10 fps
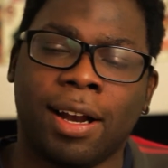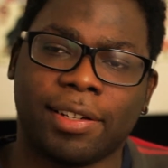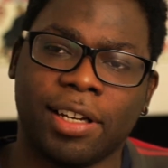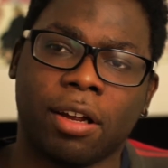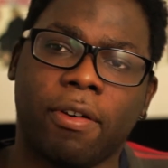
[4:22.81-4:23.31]

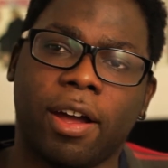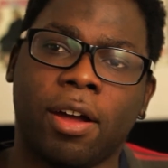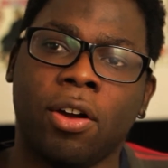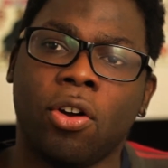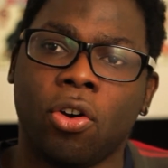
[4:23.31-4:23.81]
Alex
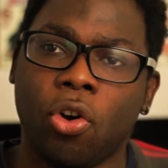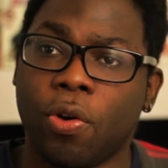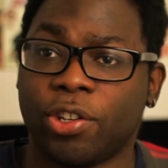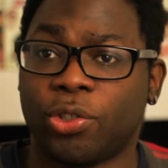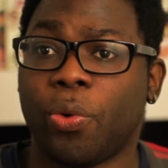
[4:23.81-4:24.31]
Negrea, who
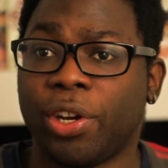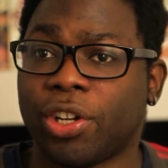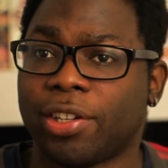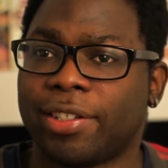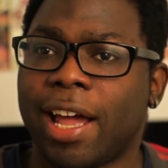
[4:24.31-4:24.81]
was doing
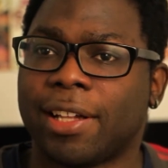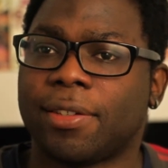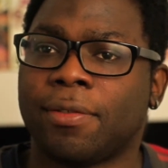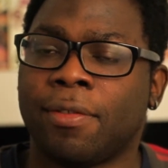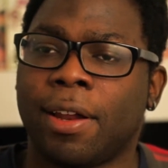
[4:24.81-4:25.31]
just
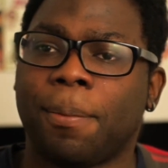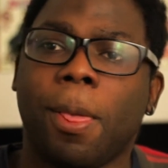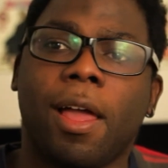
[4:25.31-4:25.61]
that, right?